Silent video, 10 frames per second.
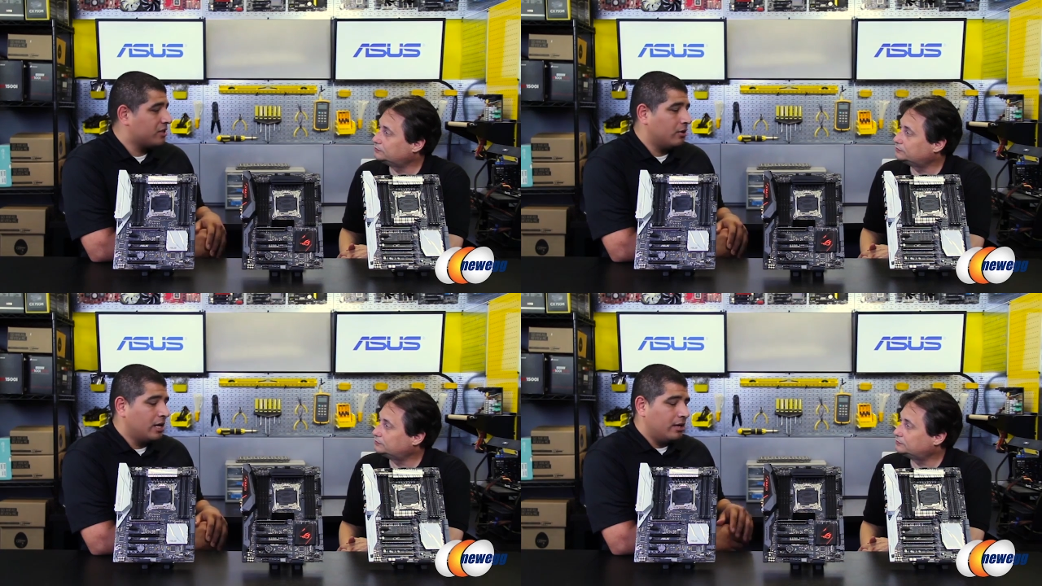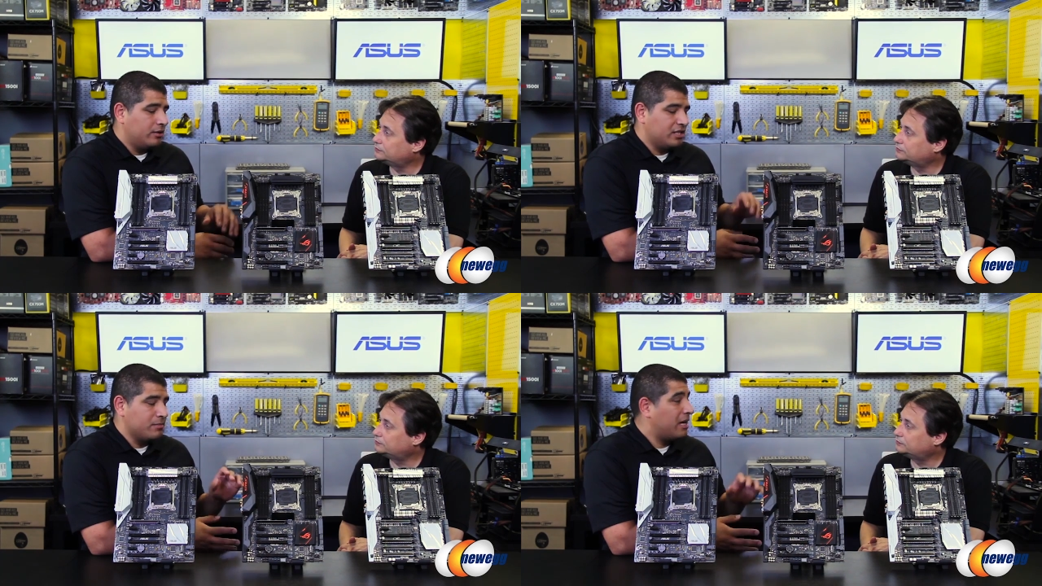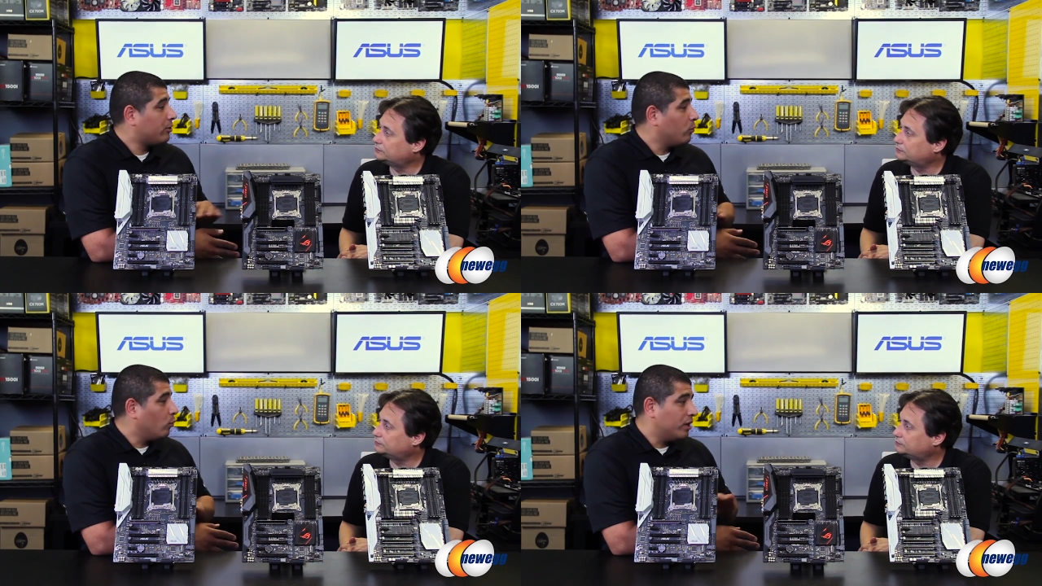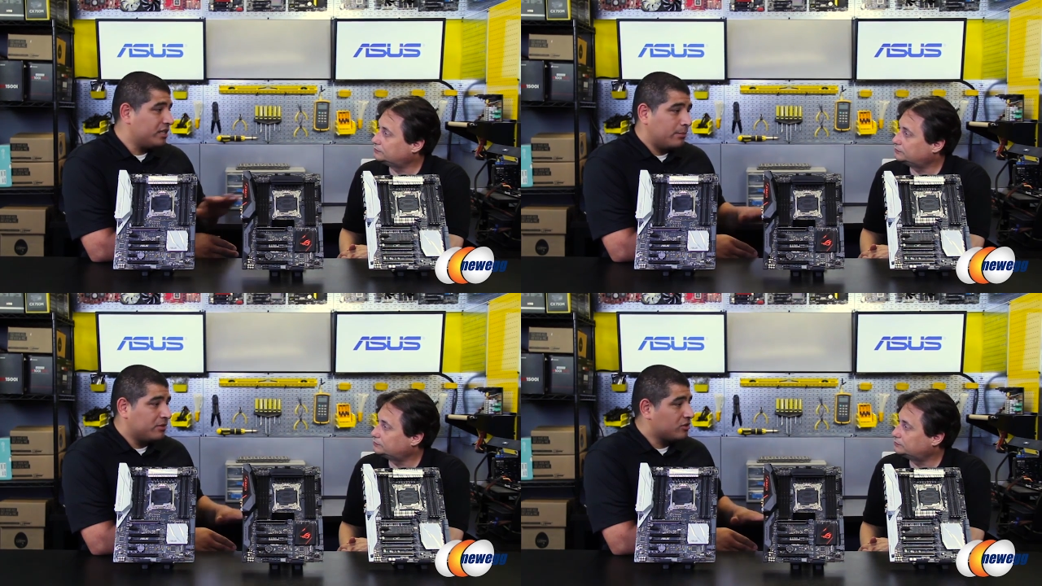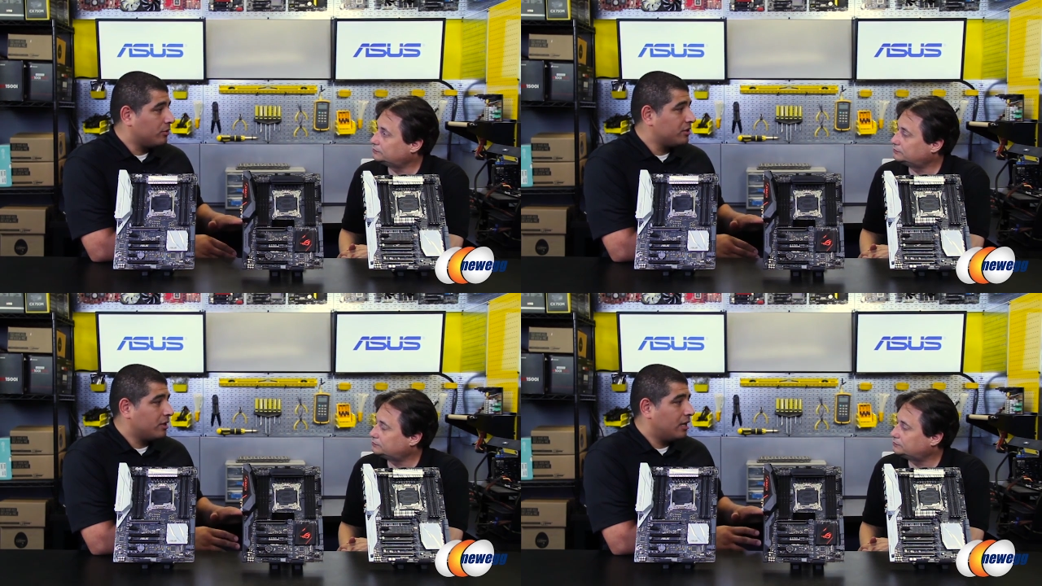Speaker 1: So it doesn't matter what type of
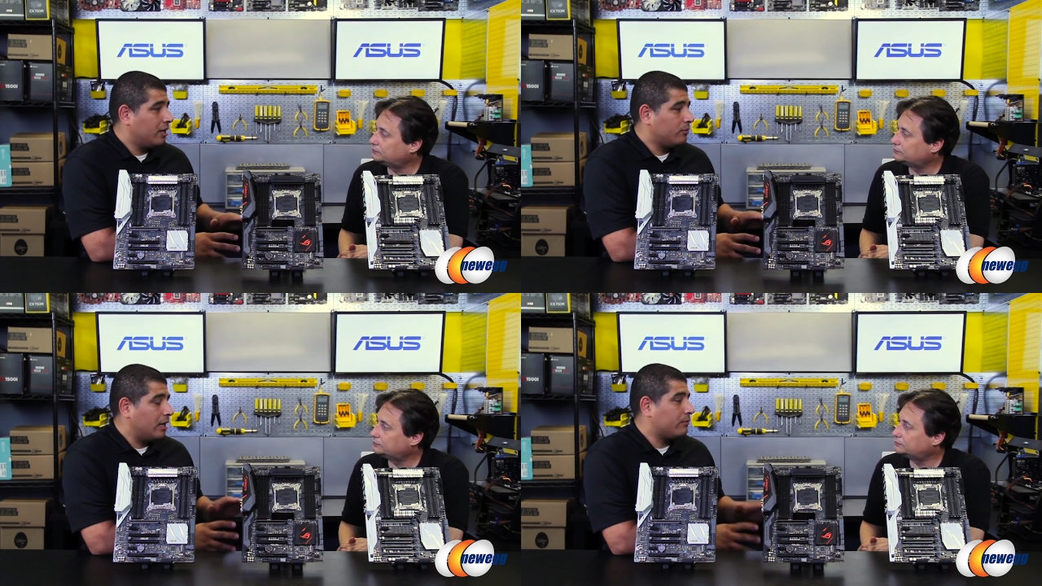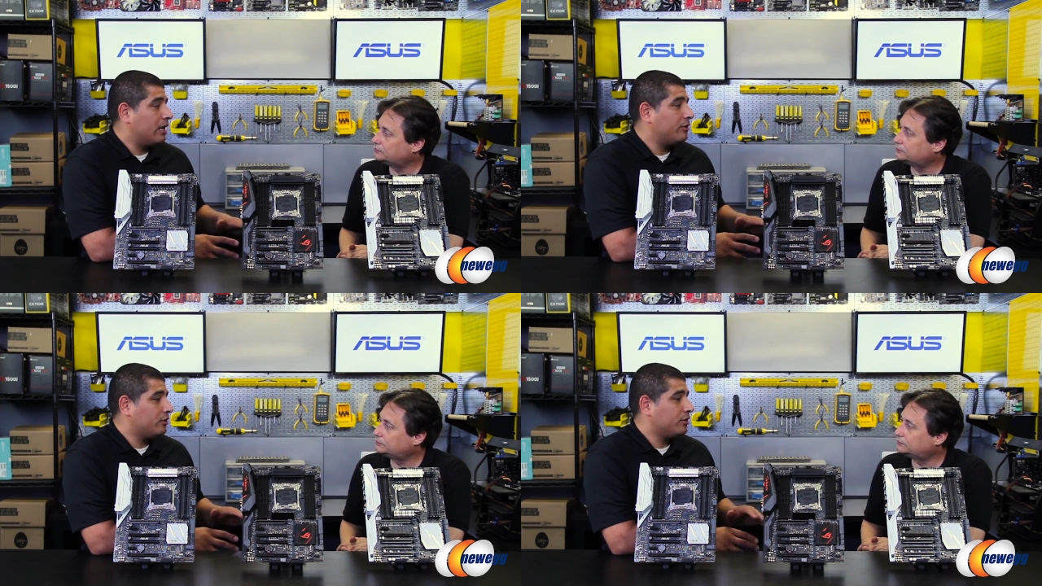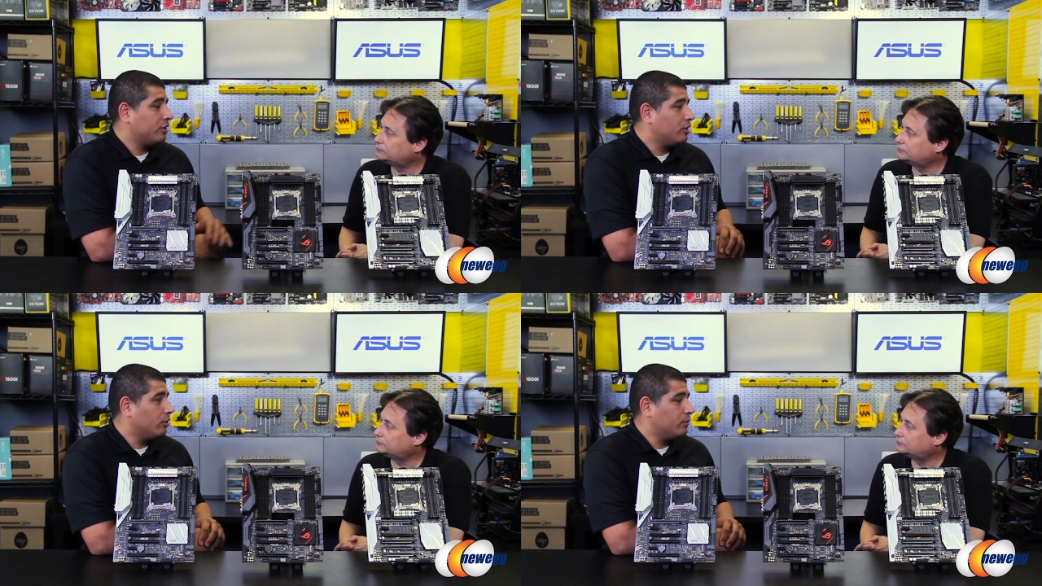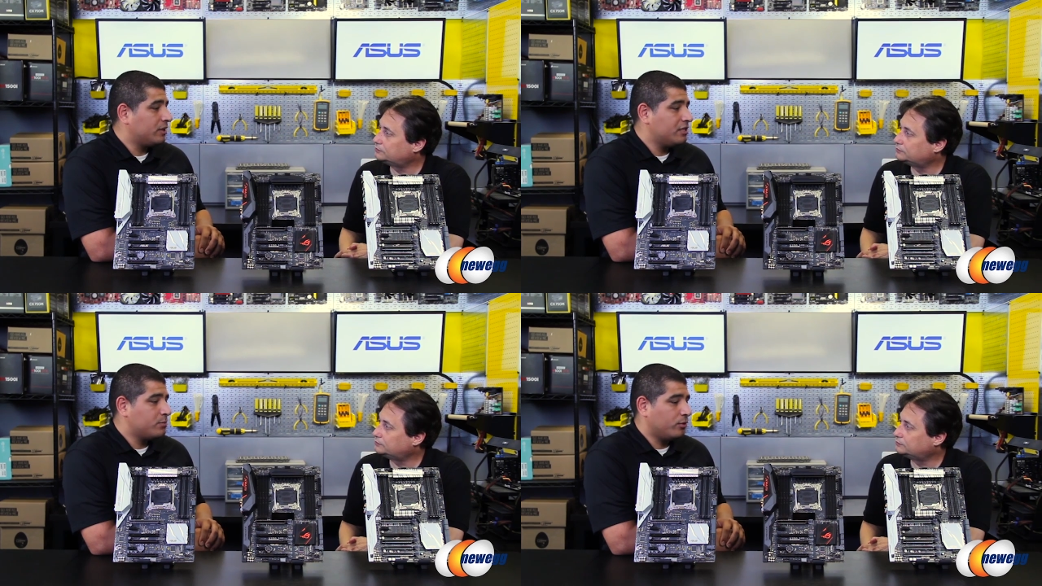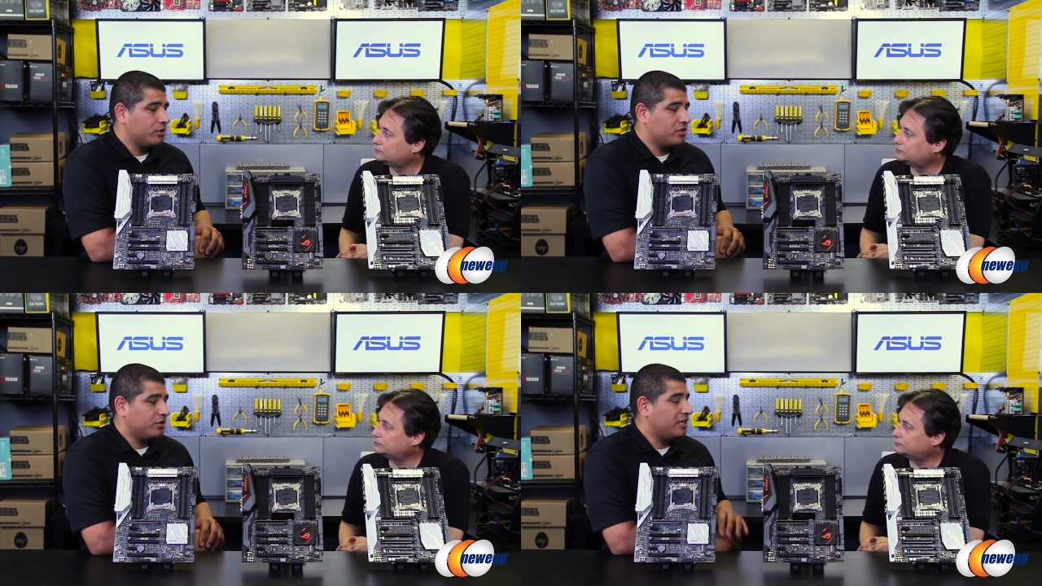storage route you're going to go with these
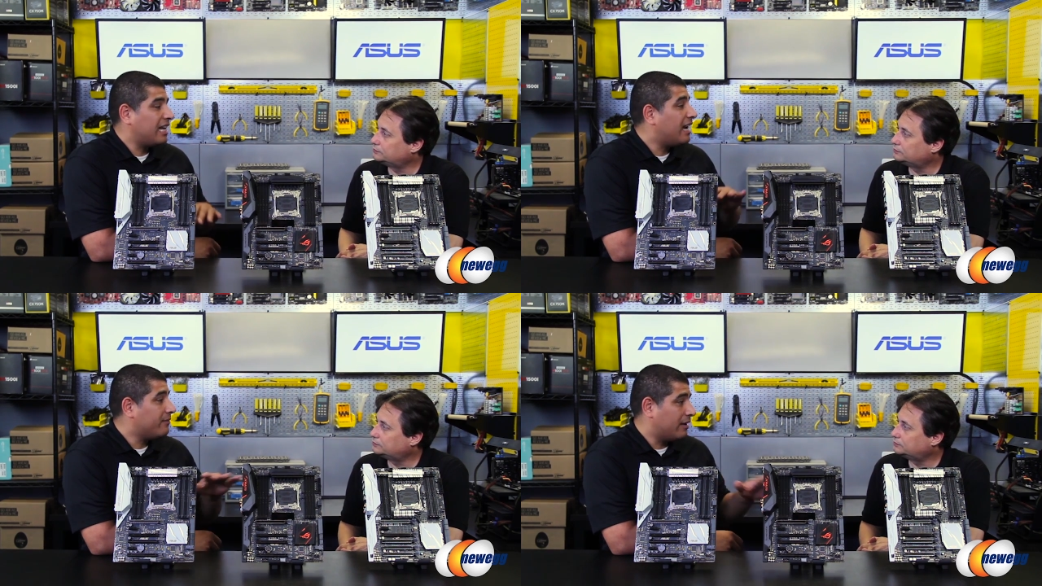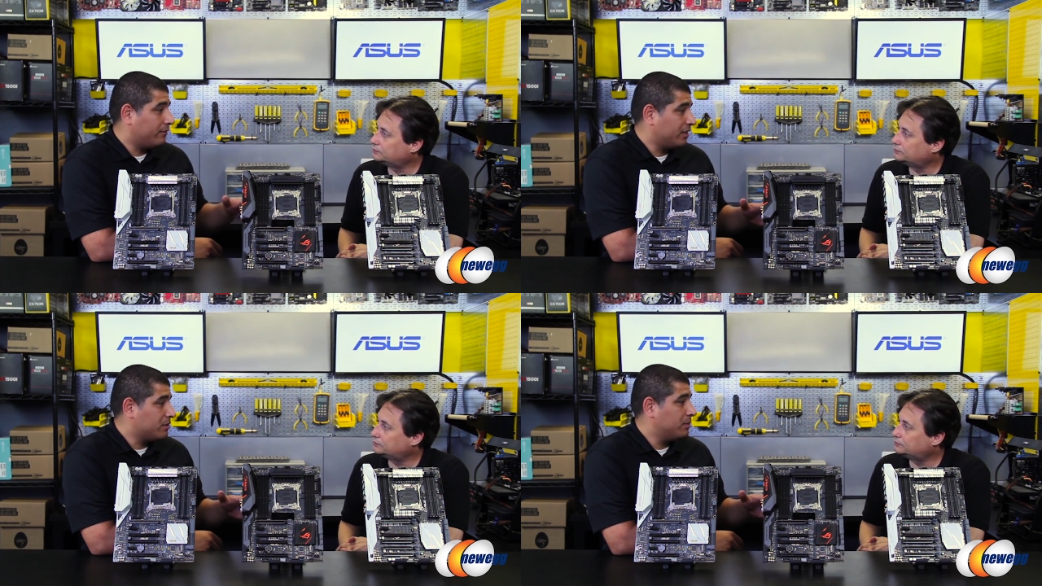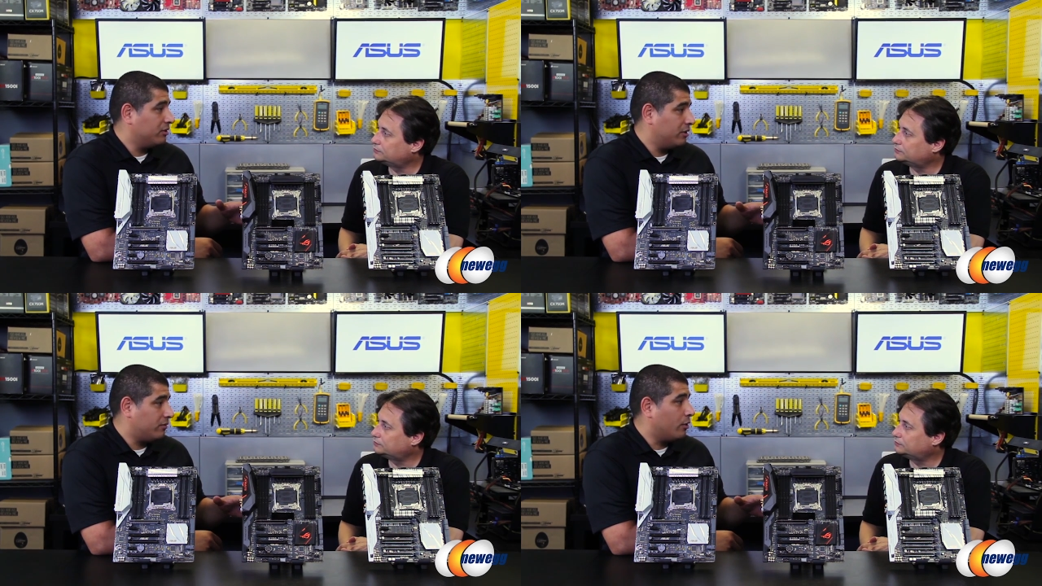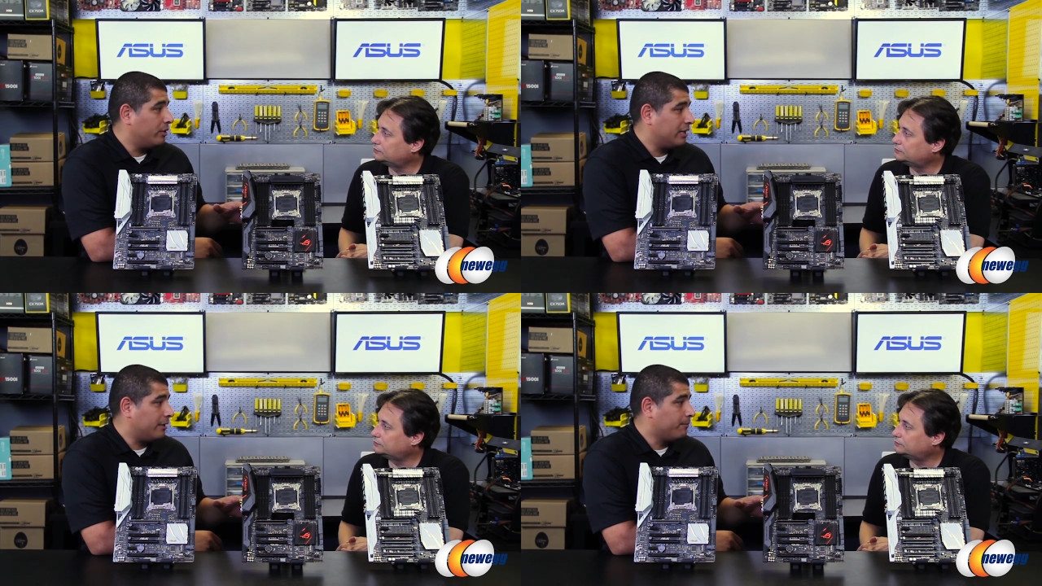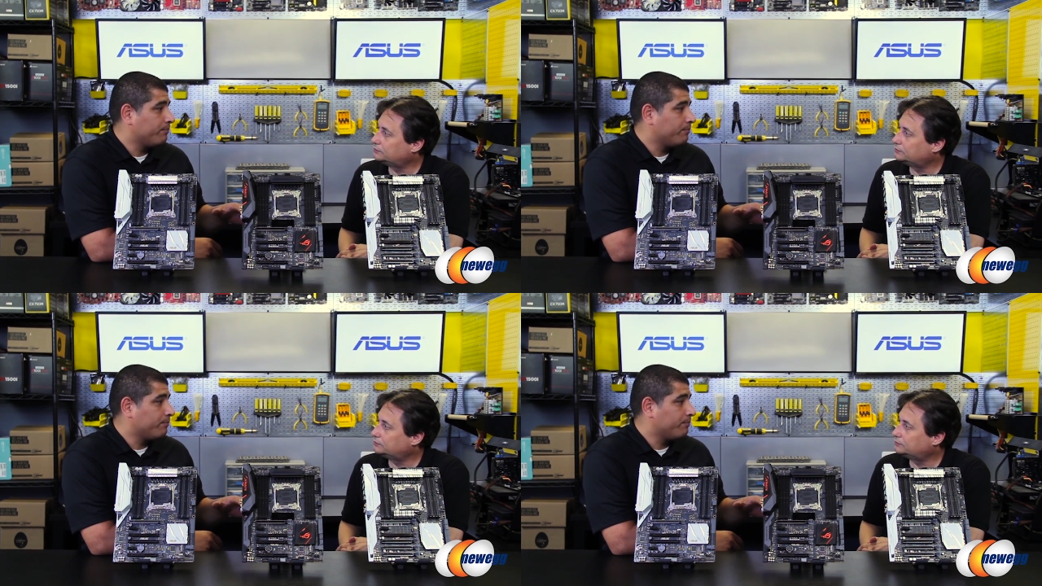boards, you're going to have that flexibility of going there.